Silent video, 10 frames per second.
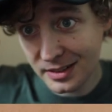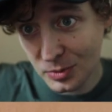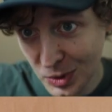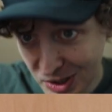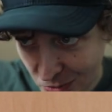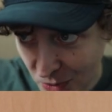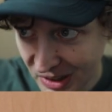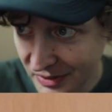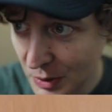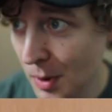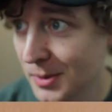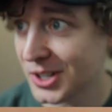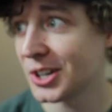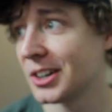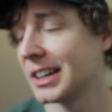we're living one more
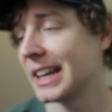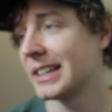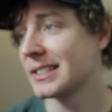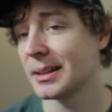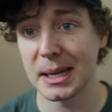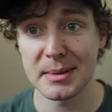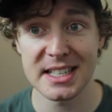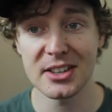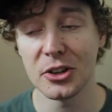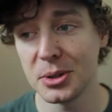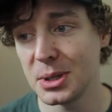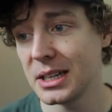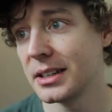turn, and then sometimes that's all you need,